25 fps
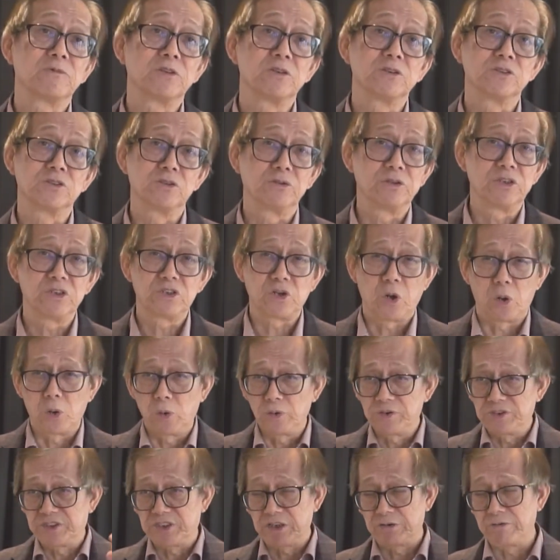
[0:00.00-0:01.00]
So this
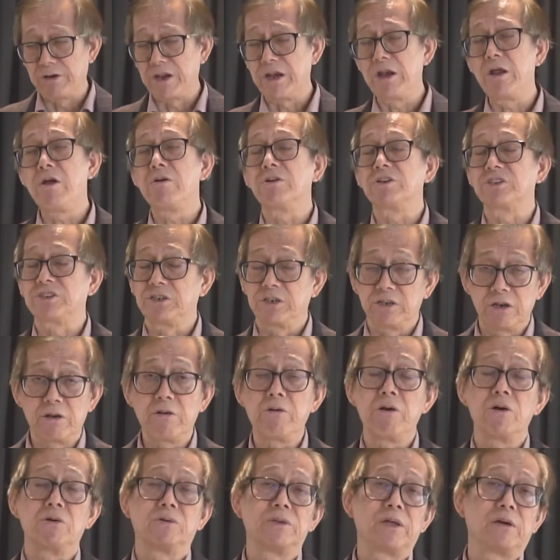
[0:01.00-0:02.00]
whole
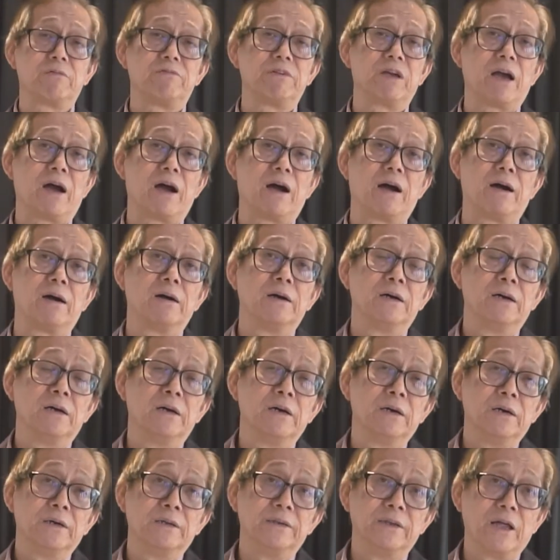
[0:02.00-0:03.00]
scenario that we are
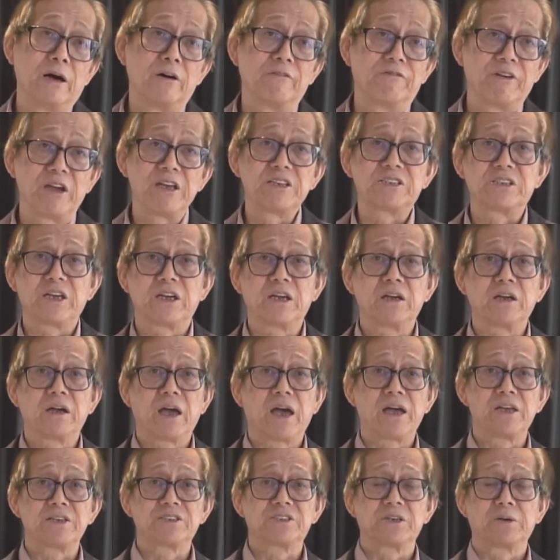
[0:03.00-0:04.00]
now facing
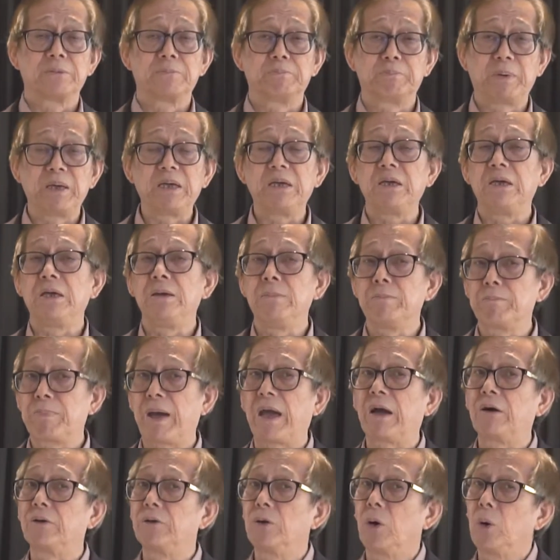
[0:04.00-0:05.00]
has a big
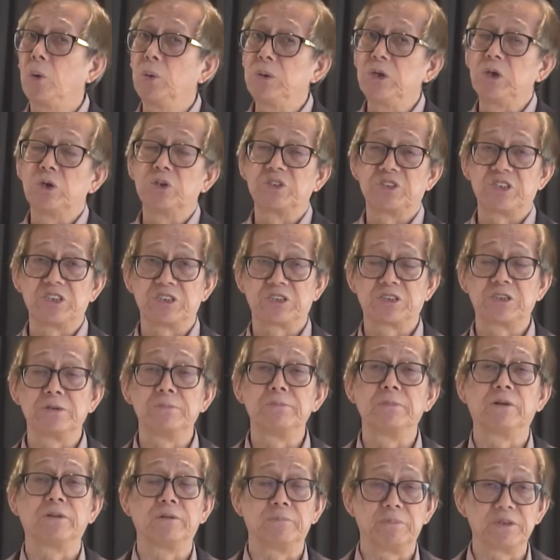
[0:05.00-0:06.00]
impact on the whole
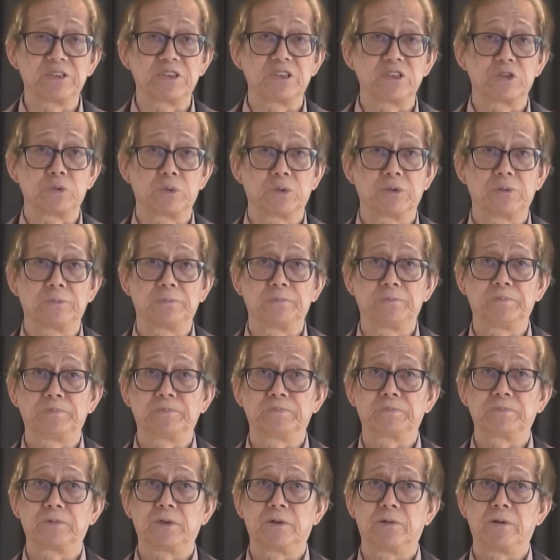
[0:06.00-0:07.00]
ecosystem of the business world,
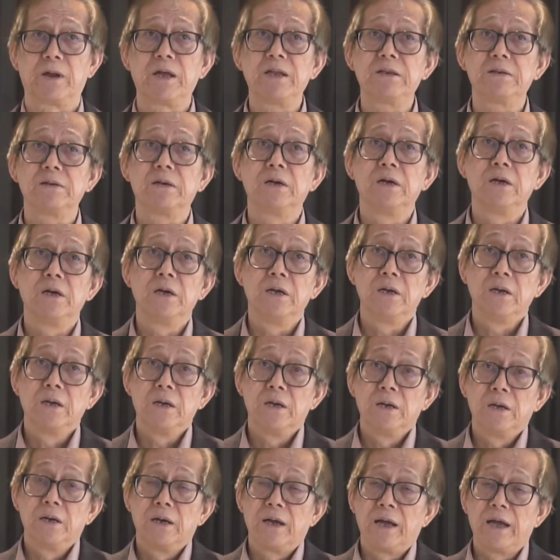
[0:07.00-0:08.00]
right?
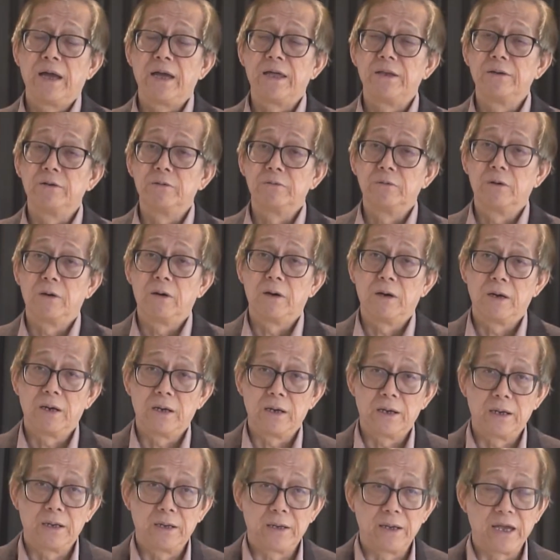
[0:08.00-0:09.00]
And
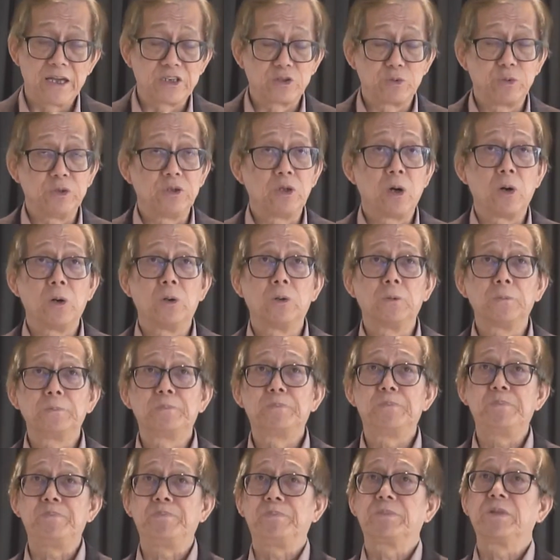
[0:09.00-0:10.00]
as we know,
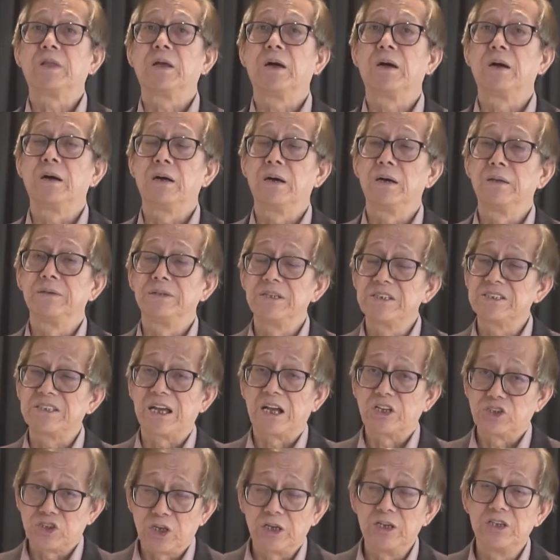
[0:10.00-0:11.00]
these
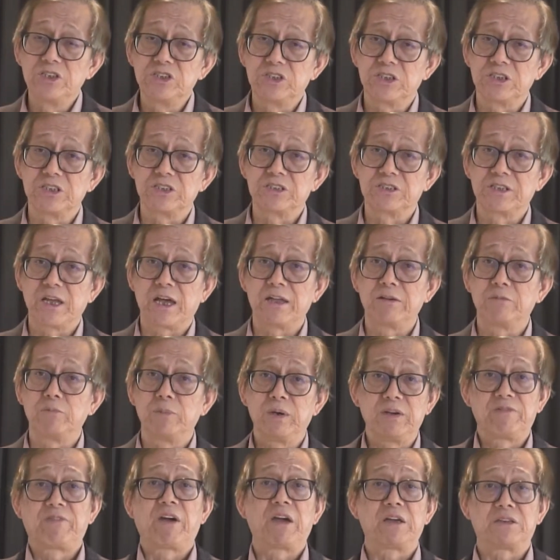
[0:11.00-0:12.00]
are challenges that
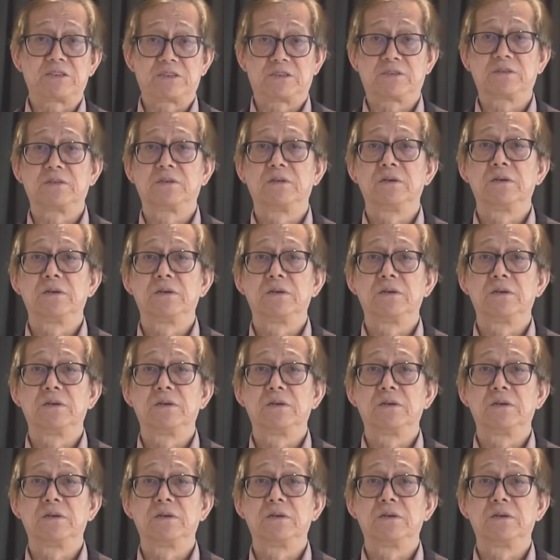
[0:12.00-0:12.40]
we face.